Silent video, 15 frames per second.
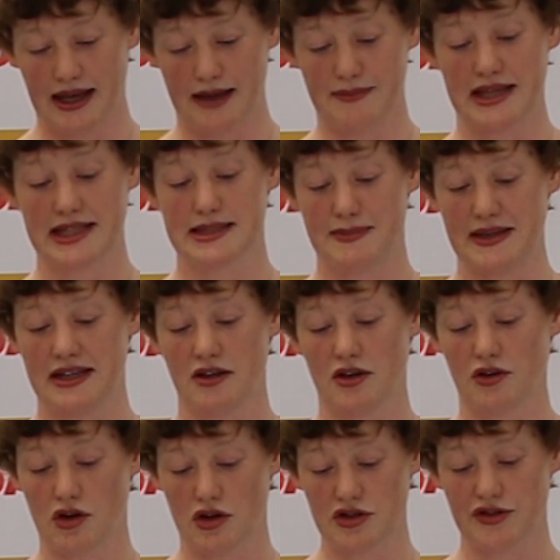and make speaking
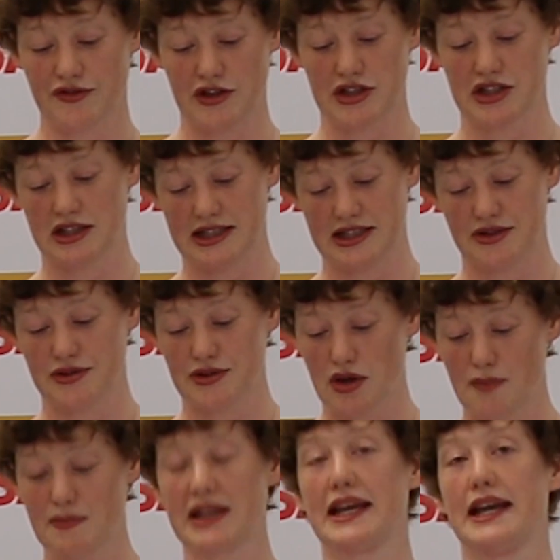on controversial issues
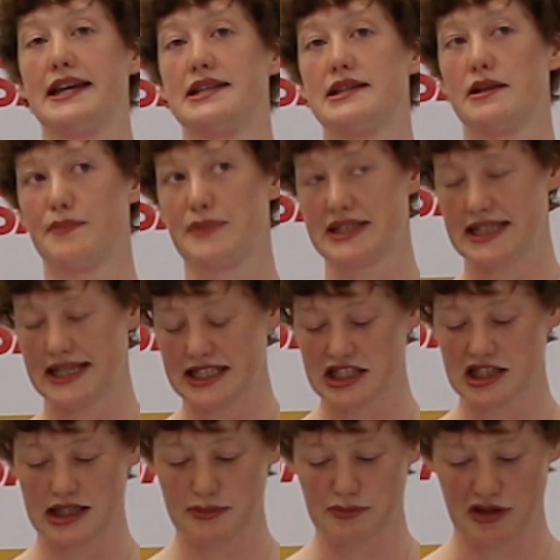complicated and
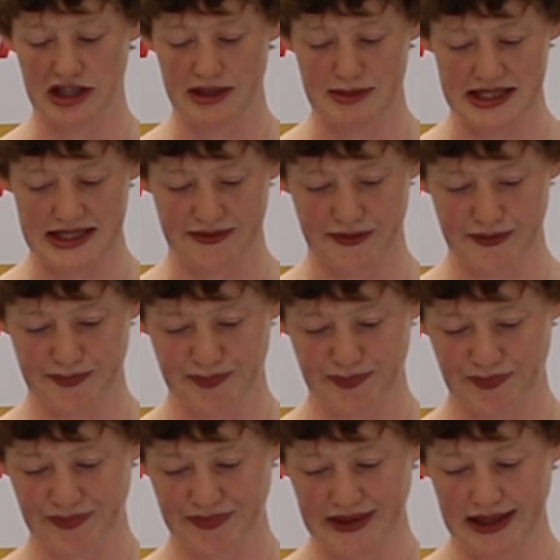potentially prohibitive.
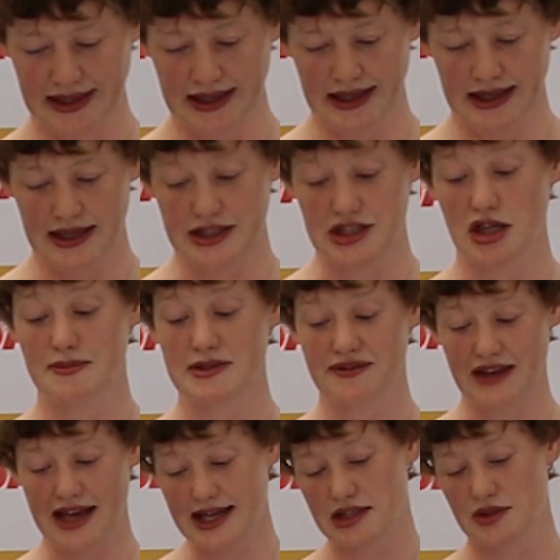In terms
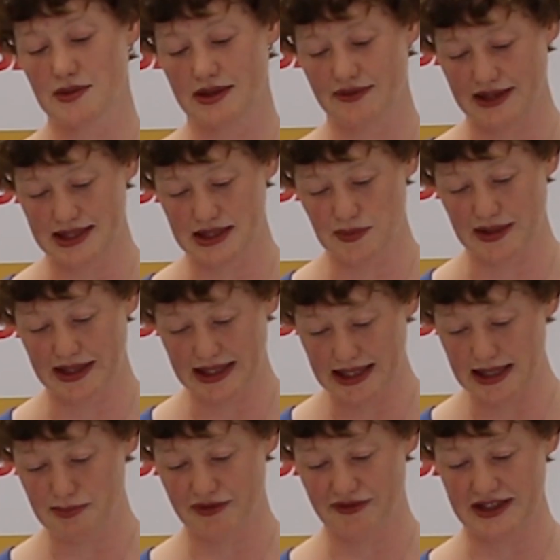of actual events where clear